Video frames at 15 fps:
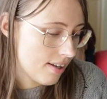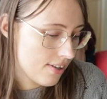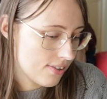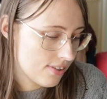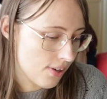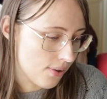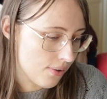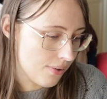
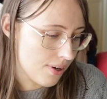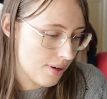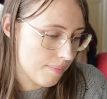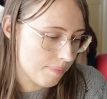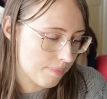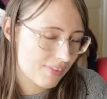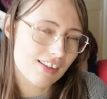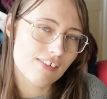So
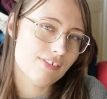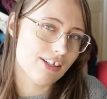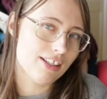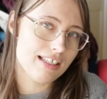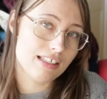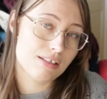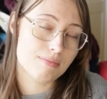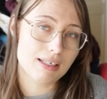I feel
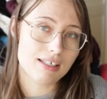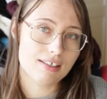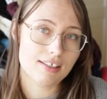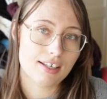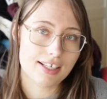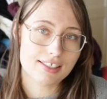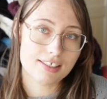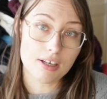a little bit
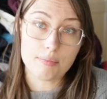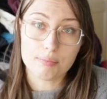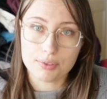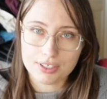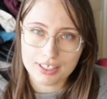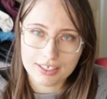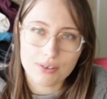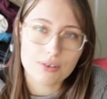nicer
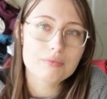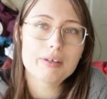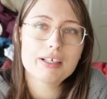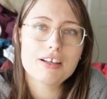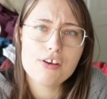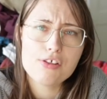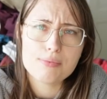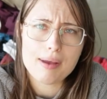putting all my
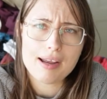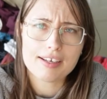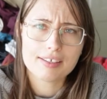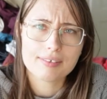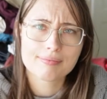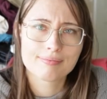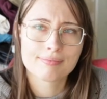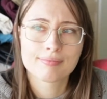clothes back.
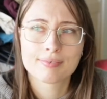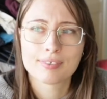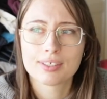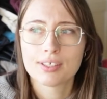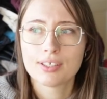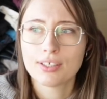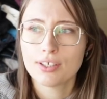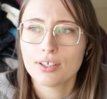
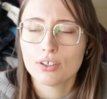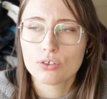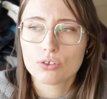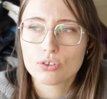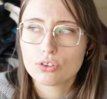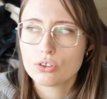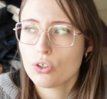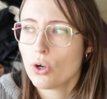
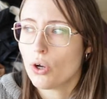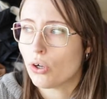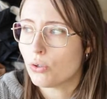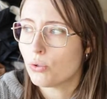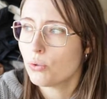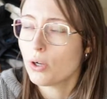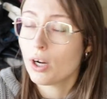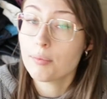
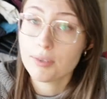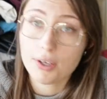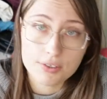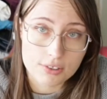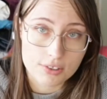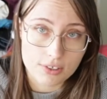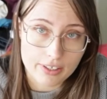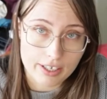So I'm going
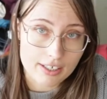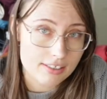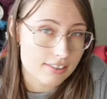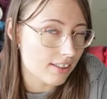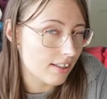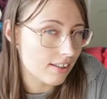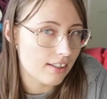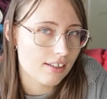to do that
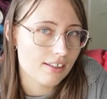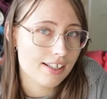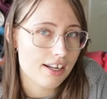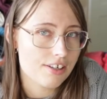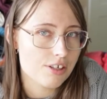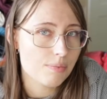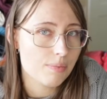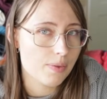and then I'll
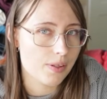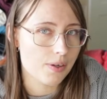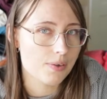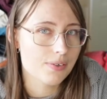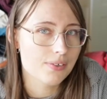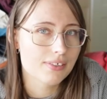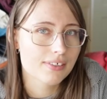catch up with you.